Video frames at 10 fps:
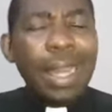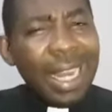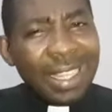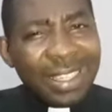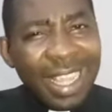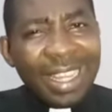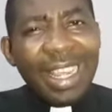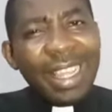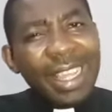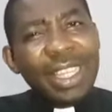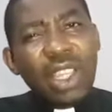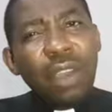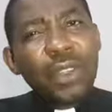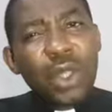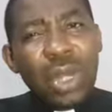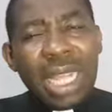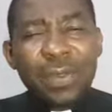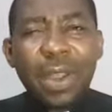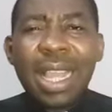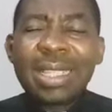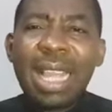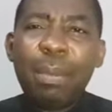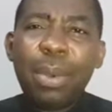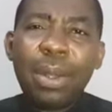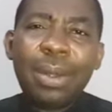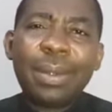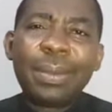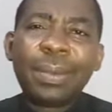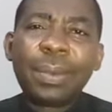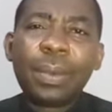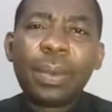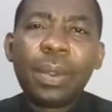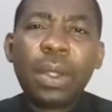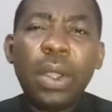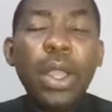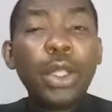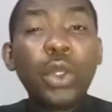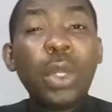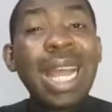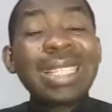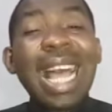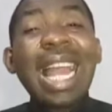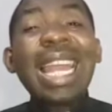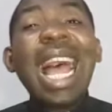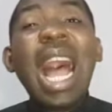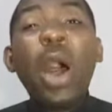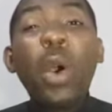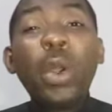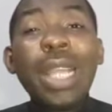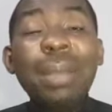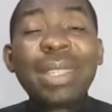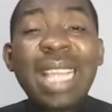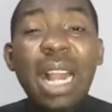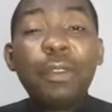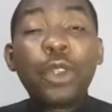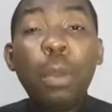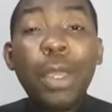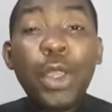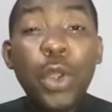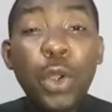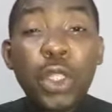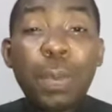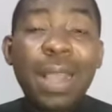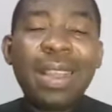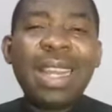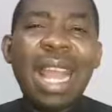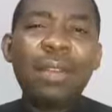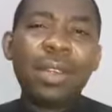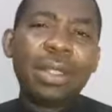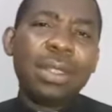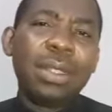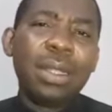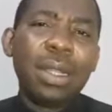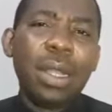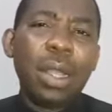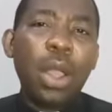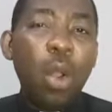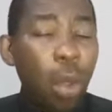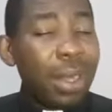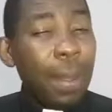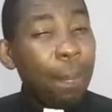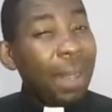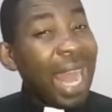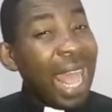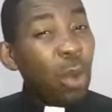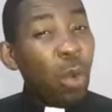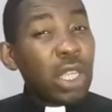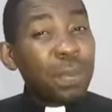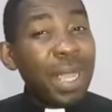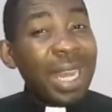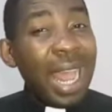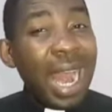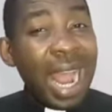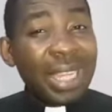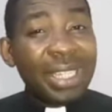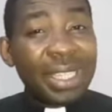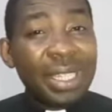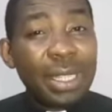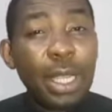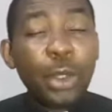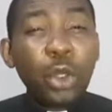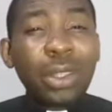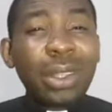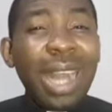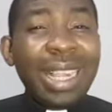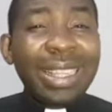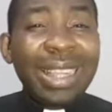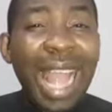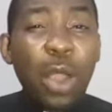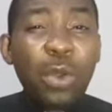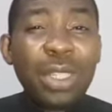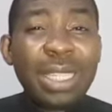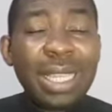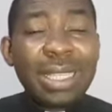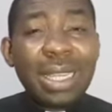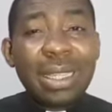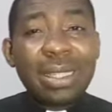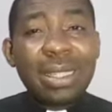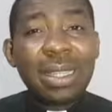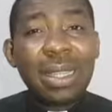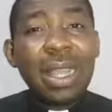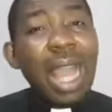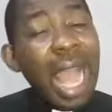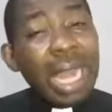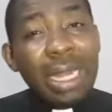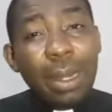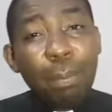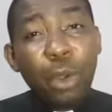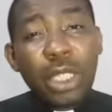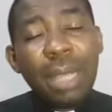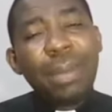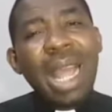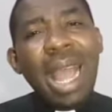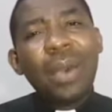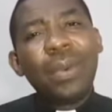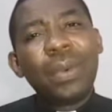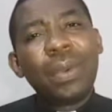Let's take the case of Judas, for example. Judas allowed himself to be used by the devil when the plan was being hatched to track down Jesus and put him down.